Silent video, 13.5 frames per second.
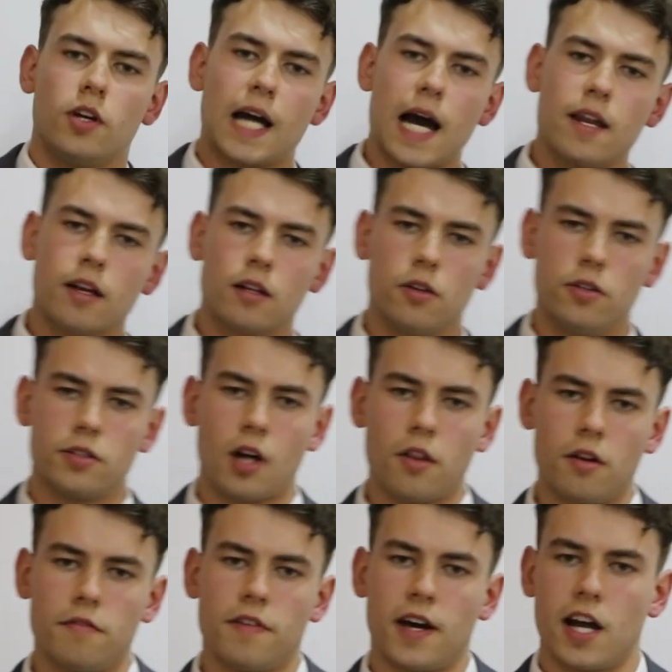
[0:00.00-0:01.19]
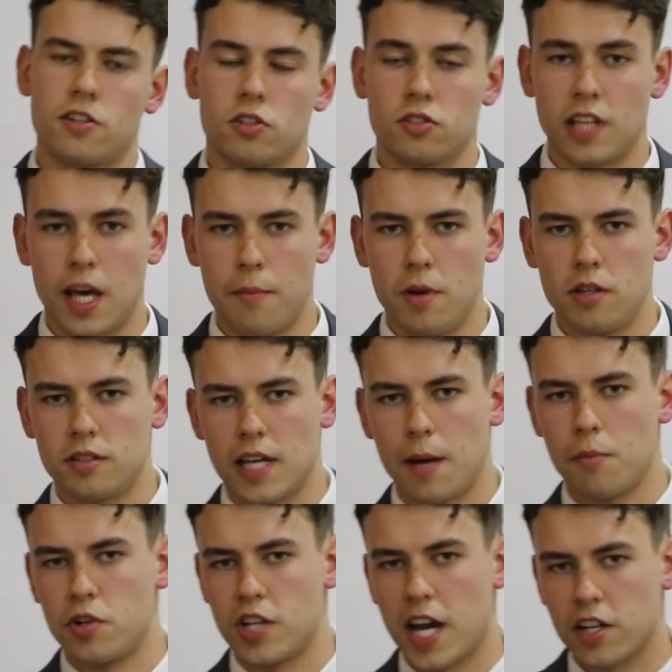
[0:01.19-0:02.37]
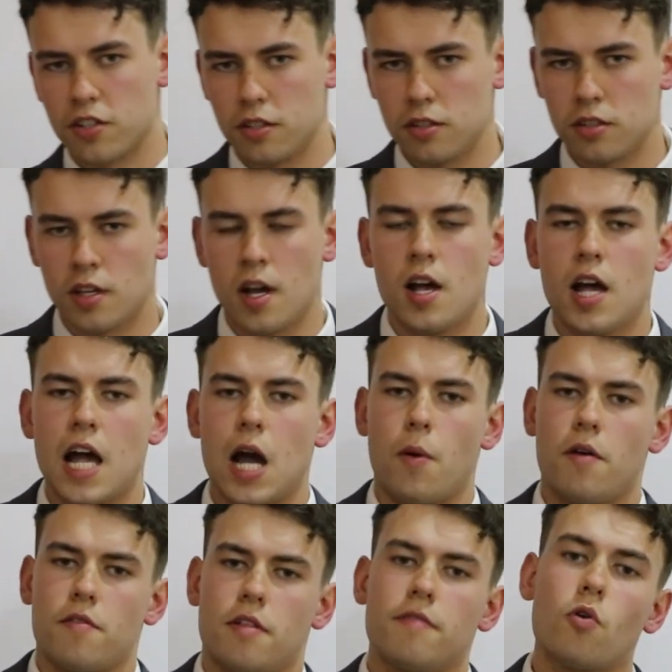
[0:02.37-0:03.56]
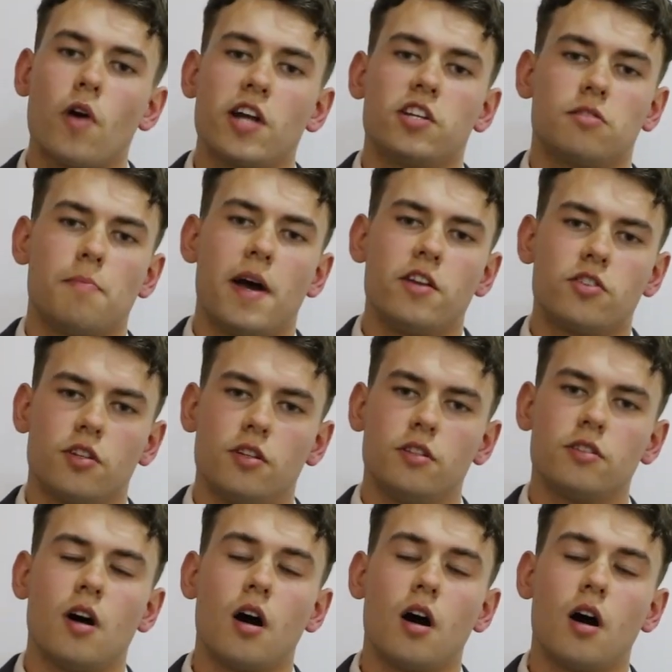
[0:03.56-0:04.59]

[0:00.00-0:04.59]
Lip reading: you can include other financial statements and projections, however the 4 I just mentioned